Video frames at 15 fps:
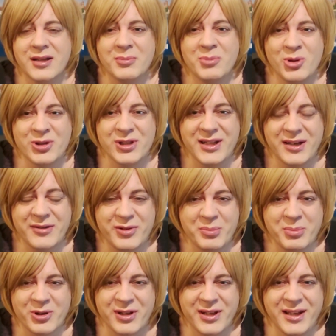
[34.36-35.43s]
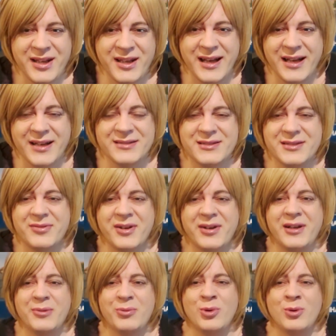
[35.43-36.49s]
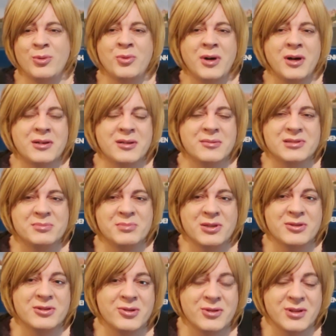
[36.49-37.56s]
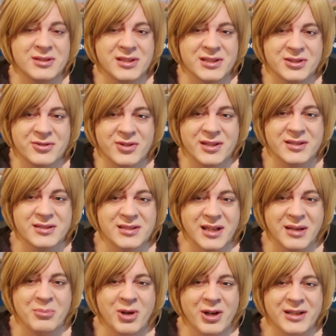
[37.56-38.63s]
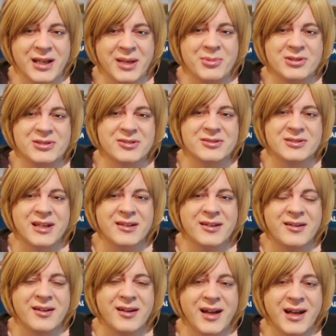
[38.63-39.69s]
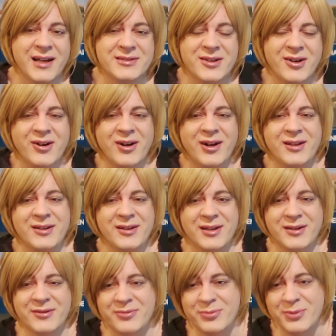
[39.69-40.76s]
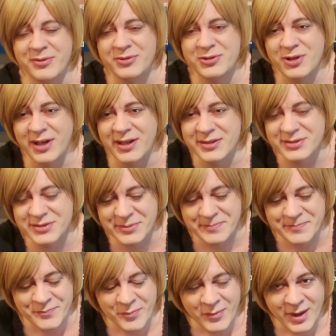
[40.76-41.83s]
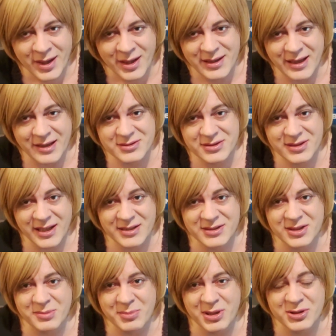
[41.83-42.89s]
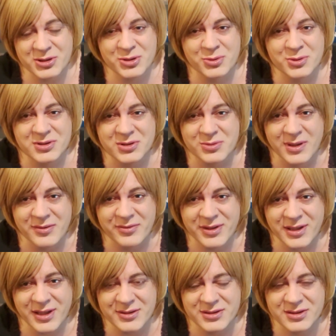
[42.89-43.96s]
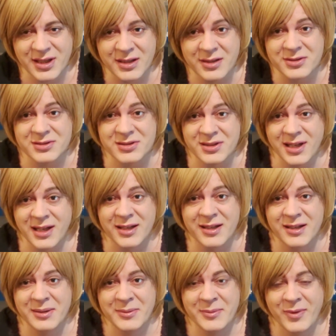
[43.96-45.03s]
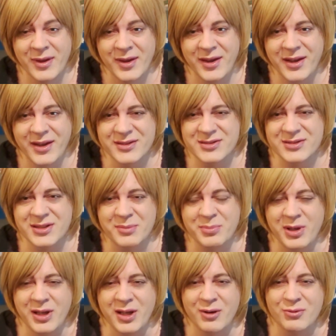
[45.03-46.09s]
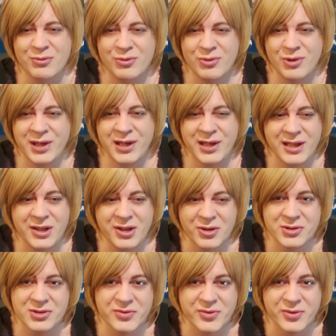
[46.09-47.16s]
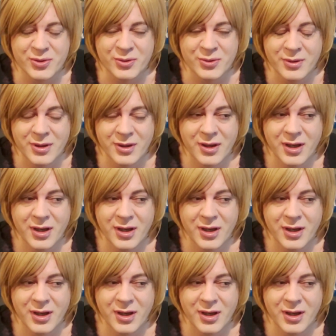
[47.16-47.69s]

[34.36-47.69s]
morning everybody, and a very warm welcome to Mildenhall and Districts, and my name is Susanna and I live with trains. Now today is going to be a short and sweet video today, because today it's going to be a really useful